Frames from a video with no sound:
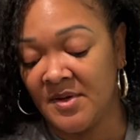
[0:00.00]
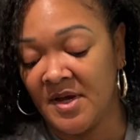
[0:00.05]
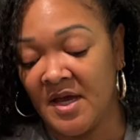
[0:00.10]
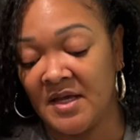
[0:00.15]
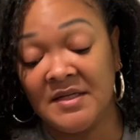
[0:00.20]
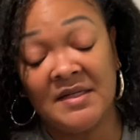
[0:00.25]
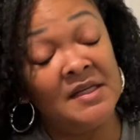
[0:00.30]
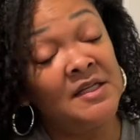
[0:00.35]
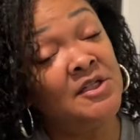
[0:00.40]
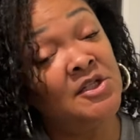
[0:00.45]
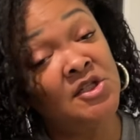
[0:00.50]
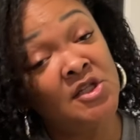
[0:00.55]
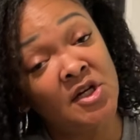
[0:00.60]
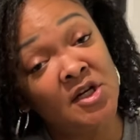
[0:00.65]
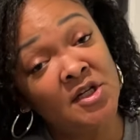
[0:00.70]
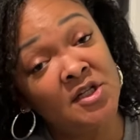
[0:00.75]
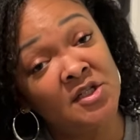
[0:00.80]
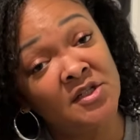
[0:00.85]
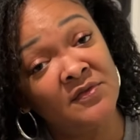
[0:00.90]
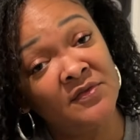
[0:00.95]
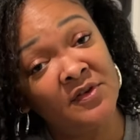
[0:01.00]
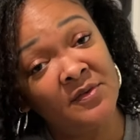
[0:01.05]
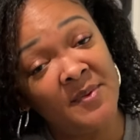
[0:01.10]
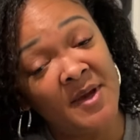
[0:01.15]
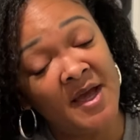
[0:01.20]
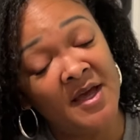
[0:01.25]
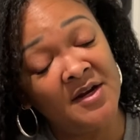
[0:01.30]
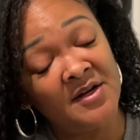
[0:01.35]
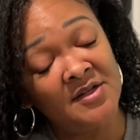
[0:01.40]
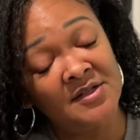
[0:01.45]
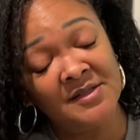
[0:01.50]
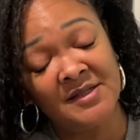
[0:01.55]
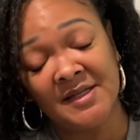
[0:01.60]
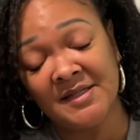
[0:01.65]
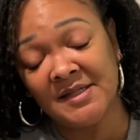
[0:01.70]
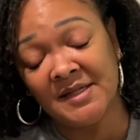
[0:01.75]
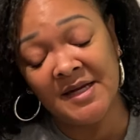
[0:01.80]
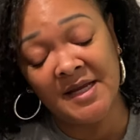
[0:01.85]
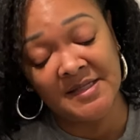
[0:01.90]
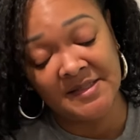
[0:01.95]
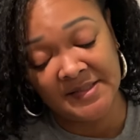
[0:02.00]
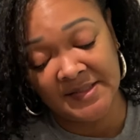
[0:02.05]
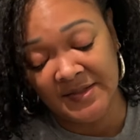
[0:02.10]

I did search for patterns, I did not